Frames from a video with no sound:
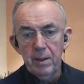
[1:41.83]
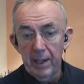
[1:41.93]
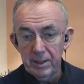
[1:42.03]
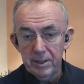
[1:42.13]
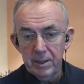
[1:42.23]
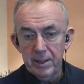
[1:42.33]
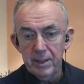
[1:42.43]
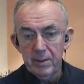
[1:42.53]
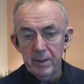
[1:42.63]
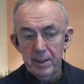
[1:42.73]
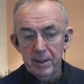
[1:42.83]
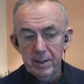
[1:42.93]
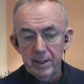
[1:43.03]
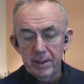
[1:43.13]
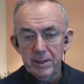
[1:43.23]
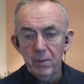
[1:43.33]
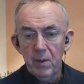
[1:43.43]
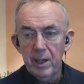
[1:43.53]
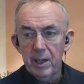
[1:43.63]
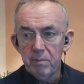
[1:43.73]
That's the theory. Let's see
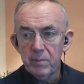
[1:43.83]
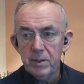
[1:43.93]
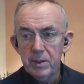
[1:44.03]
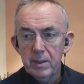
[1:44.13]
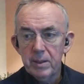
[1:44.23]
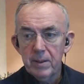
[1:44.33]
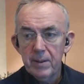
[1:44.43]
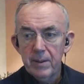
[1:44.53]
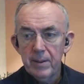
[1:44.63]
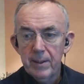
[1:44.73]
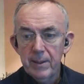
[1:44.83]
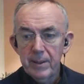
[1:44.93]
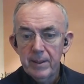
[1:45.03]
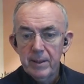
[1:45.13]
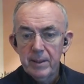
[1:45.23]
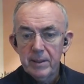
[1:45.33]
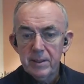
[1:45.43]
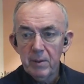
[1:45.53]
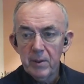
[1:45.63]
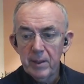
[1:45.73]
what happens.
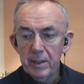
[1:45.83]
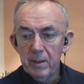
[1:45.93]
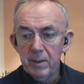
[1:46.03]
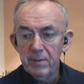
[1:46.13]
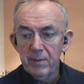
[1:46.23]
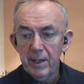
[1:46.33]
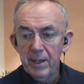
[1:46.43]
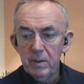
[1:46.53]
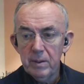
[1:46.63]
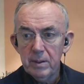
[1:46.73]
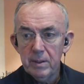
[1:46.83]
So I'm going live now.